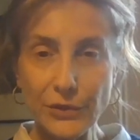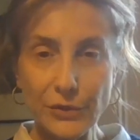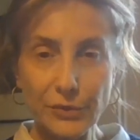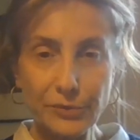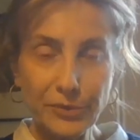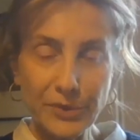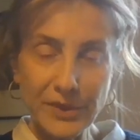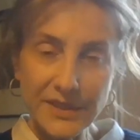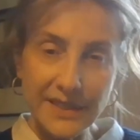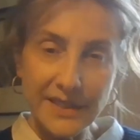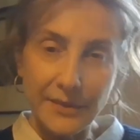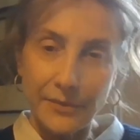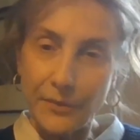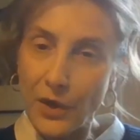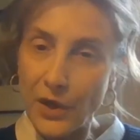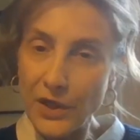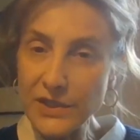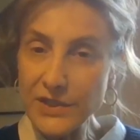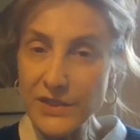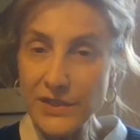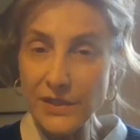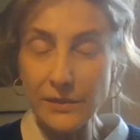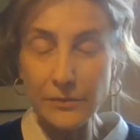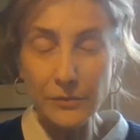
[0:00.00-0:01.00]
to a printing
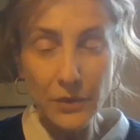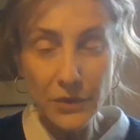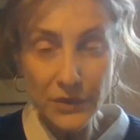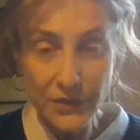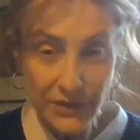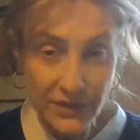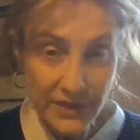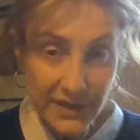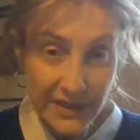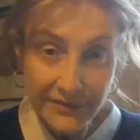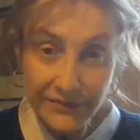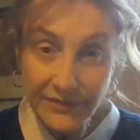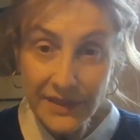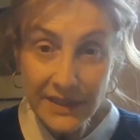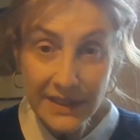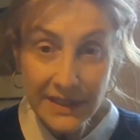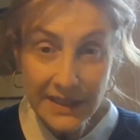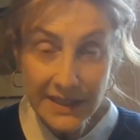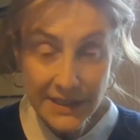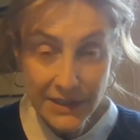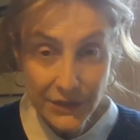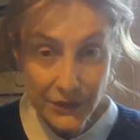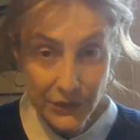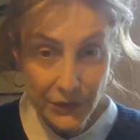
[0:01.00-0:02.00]
works that wasn't even
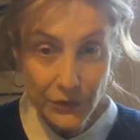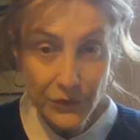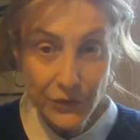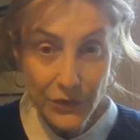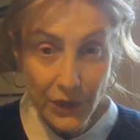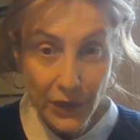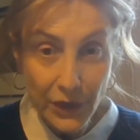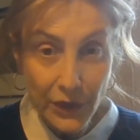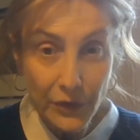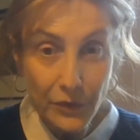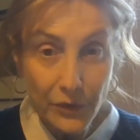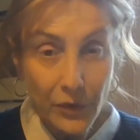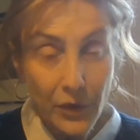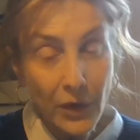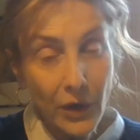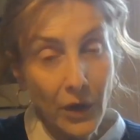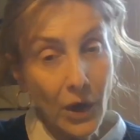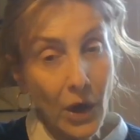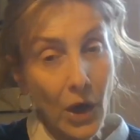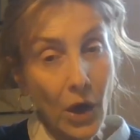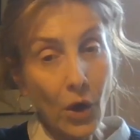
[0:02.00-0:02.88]
in his studio.